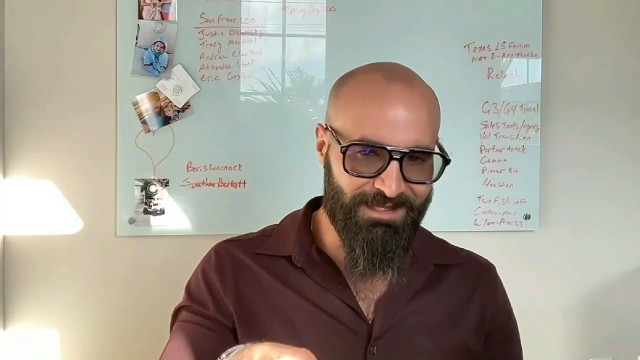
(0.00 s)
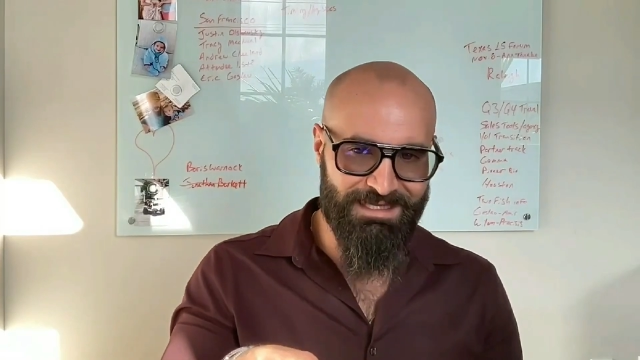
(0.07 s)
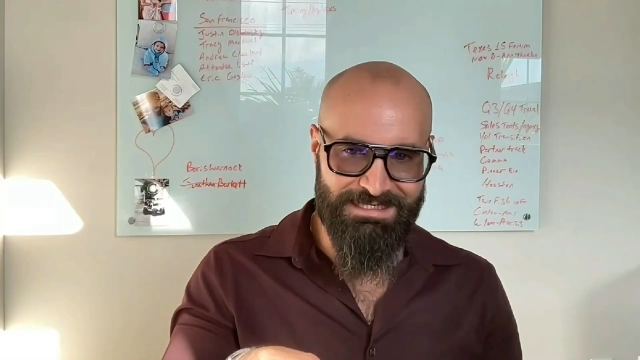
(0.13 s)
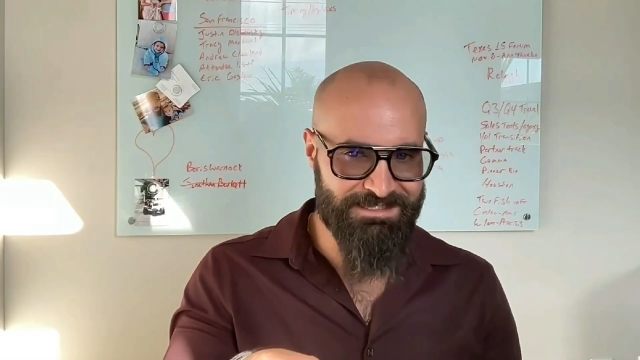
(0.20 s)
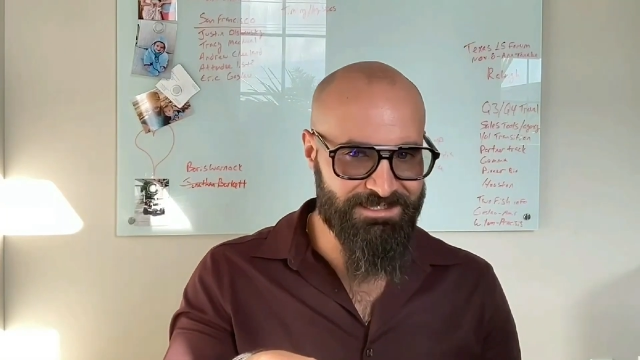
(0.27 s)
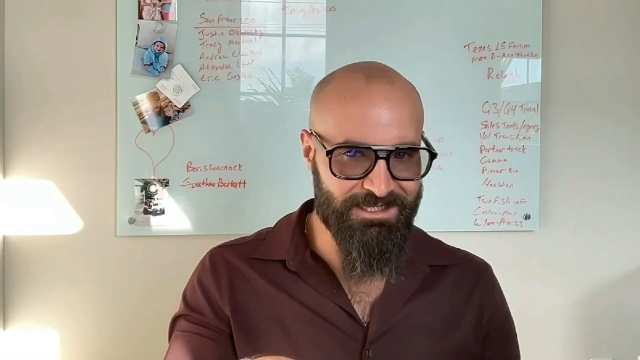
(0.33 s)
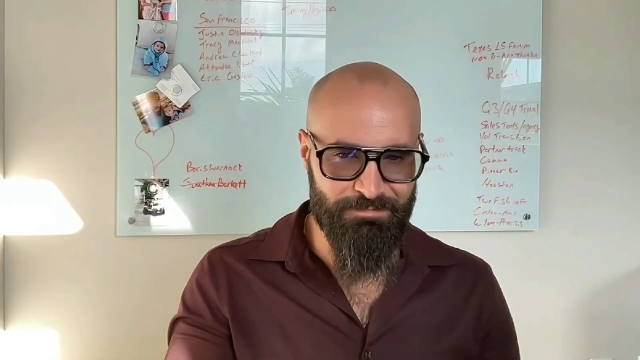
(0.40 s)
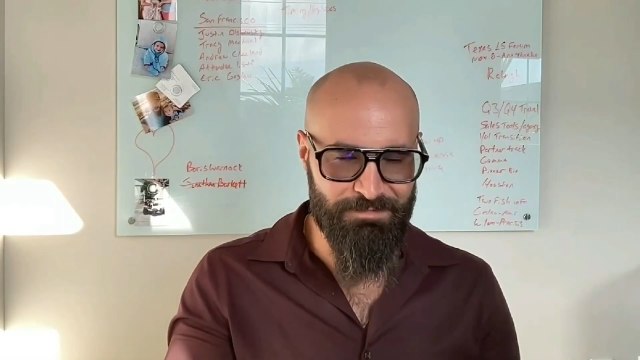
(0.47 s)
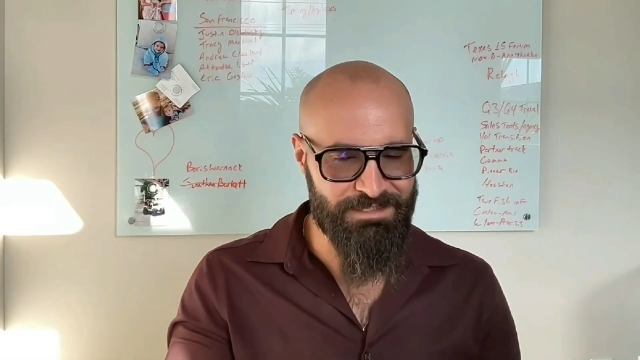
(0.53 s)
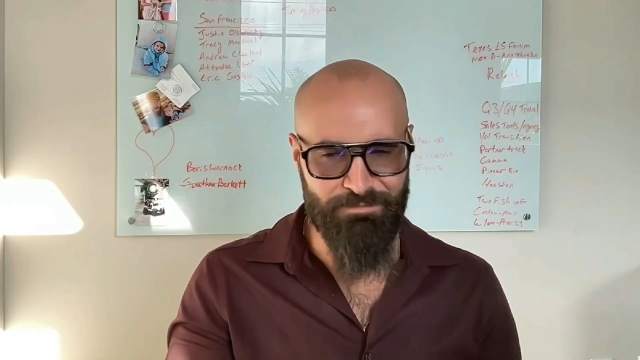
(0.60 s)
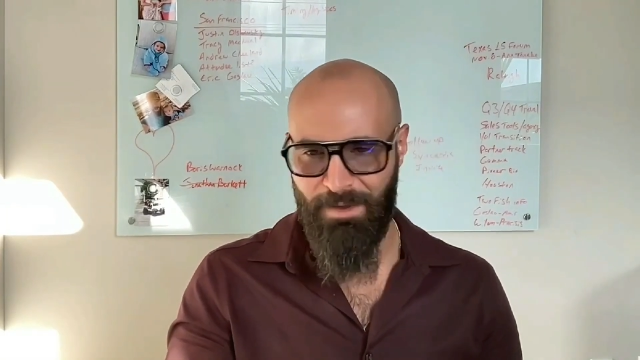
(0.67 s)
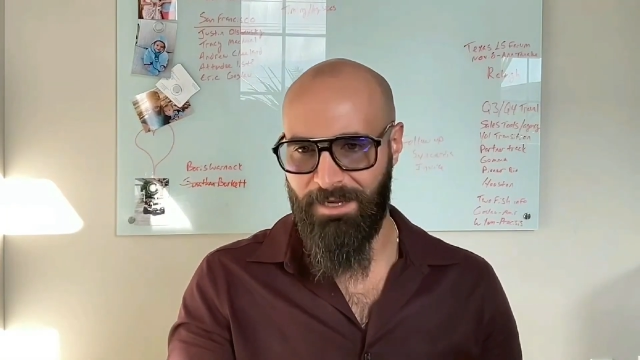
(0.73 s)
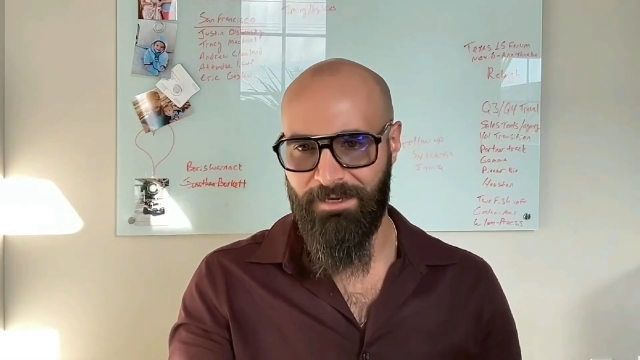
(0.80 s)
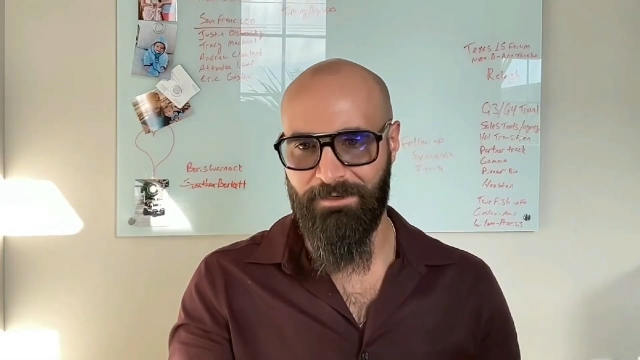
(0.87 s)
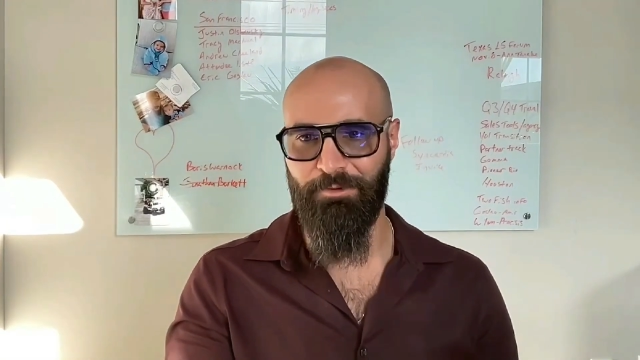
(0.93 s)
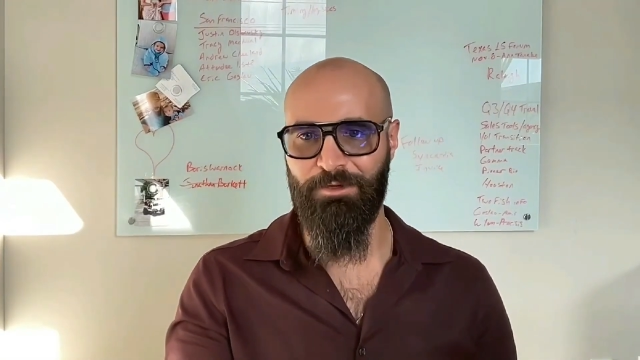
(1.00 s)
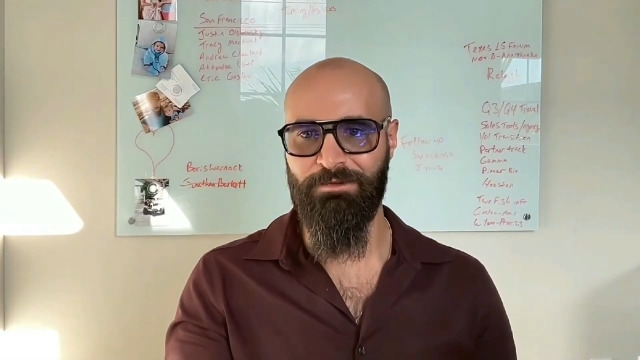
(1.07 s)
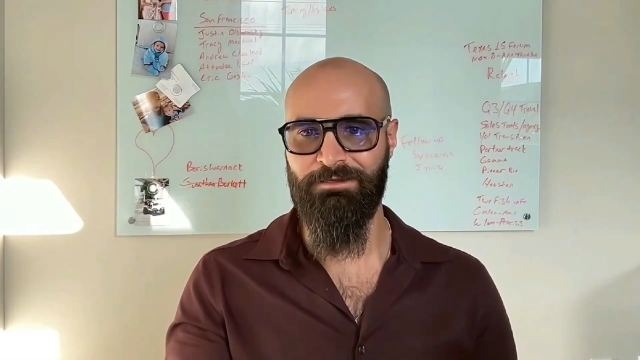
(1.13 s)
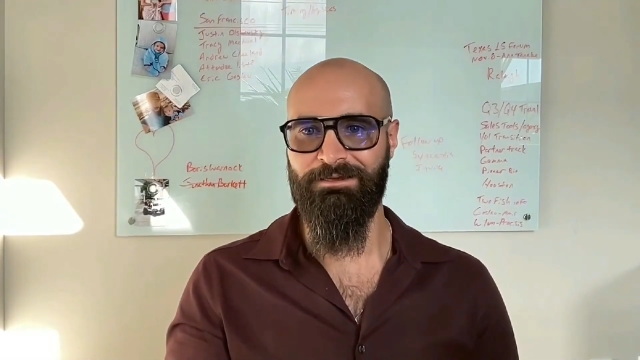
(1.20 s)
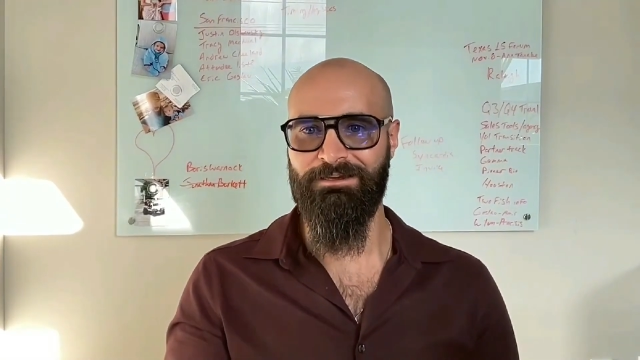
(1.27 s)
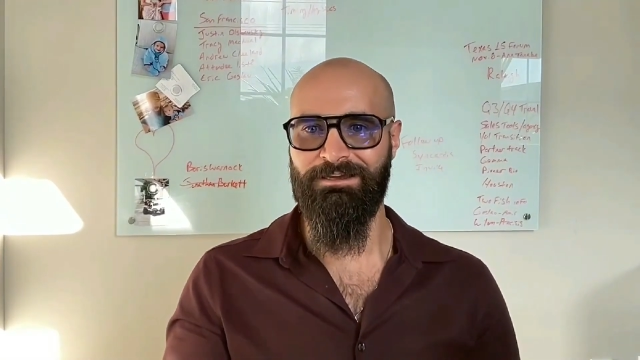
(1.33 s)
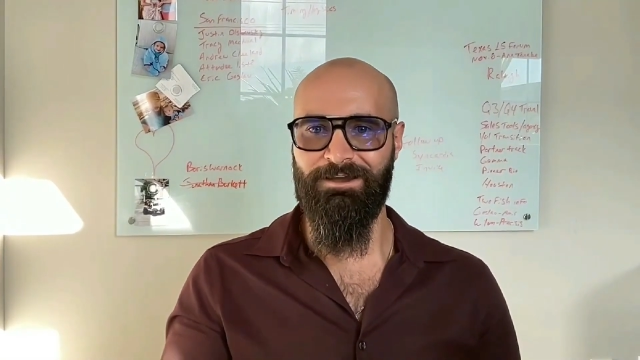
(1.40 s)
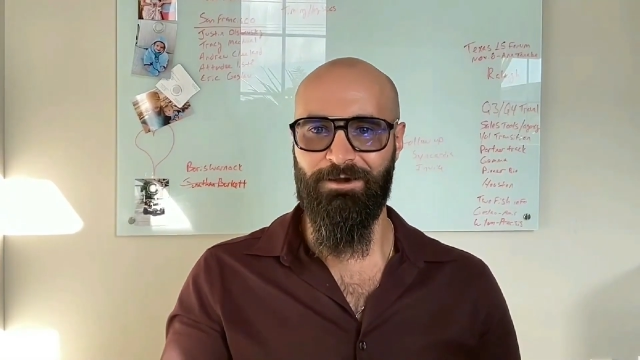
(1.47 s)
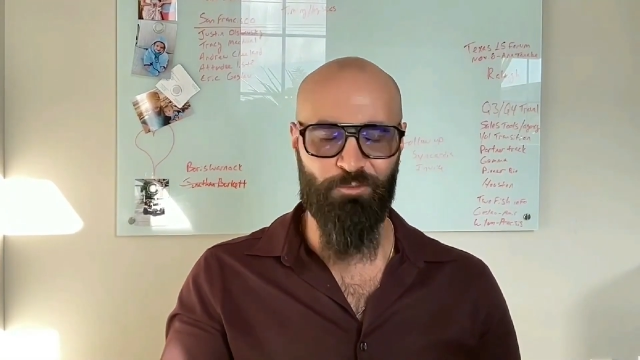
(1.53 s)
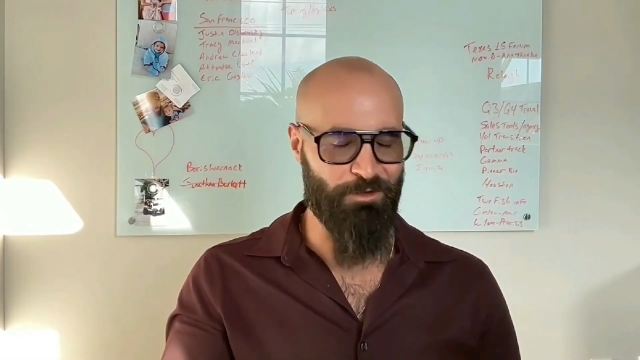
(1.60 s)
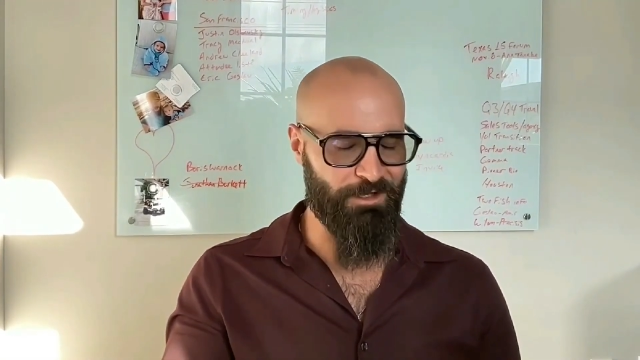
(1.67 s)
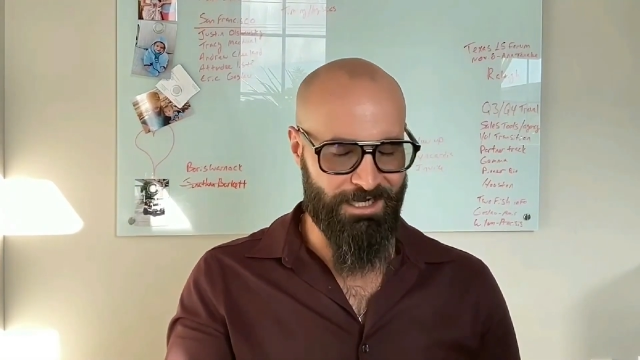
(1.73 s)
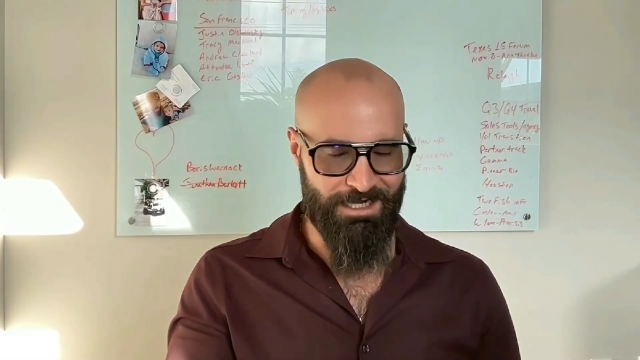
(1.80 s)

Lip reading: It's going to be dependable. We're